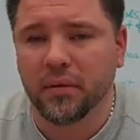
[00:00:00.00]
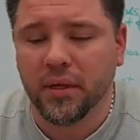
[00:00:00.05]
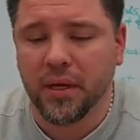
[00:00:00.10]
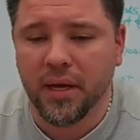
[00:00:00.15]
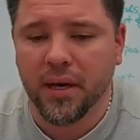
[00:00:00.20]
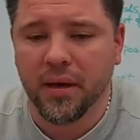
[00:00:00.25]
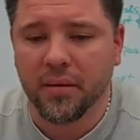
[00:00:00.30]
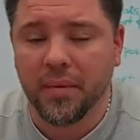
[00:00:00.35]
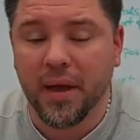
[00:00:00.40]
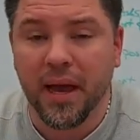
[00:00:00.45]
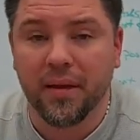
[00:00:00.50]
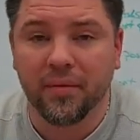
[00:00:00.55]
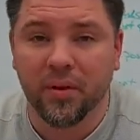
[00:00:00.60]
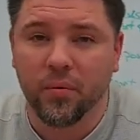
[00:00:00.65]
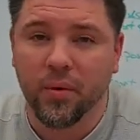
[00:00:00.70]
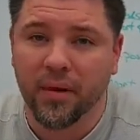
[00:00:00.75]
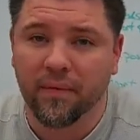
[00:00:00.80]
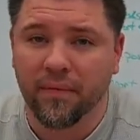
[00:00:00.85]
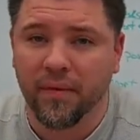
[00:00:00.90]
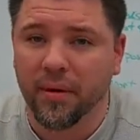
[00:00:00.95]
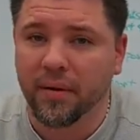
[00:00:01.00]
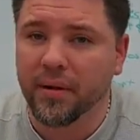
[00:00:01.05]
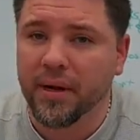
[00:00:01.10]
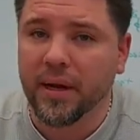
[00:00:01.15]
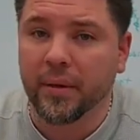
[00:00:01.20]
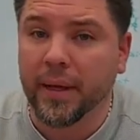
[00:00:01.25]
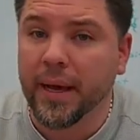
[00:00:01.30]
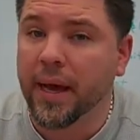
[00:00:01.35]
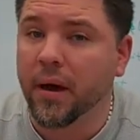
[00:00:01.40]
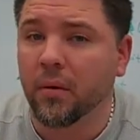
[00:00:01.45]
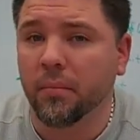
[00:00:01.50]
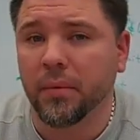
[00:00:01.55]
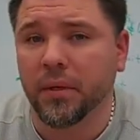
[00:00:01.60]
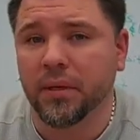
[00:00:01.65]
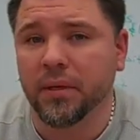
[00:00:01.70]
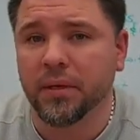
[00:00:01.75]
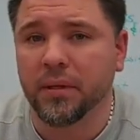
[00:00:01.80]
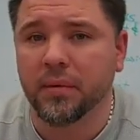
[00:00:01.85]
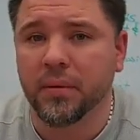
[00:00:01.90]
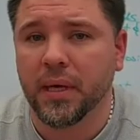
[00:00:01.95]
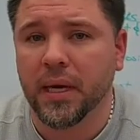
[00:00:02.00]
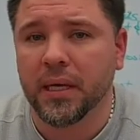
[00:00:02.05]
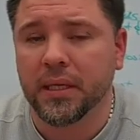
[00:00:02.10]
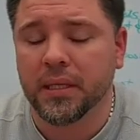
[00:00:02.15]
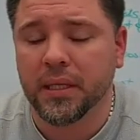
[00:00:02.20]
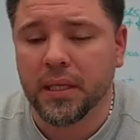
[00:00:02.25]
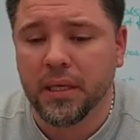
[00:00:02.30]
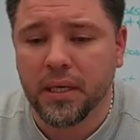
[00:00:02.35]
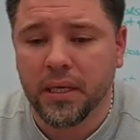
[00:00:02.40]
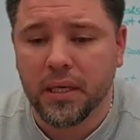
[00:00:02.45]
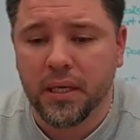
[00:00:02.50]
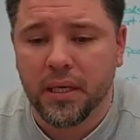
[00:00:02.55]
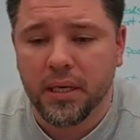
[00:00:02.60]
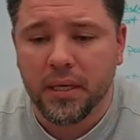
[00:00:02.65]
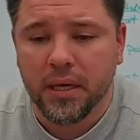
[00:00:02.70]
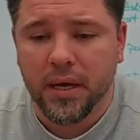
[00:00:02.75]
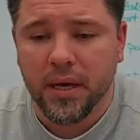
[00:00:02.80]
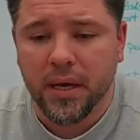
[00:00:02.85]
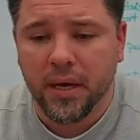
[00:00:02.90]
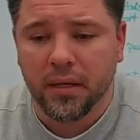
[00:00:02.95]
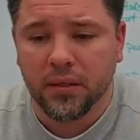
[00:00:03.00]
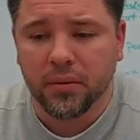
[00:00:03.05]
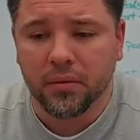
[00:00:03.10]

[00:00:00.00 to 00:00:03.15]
I haven't quite figured out how I'm going to do that.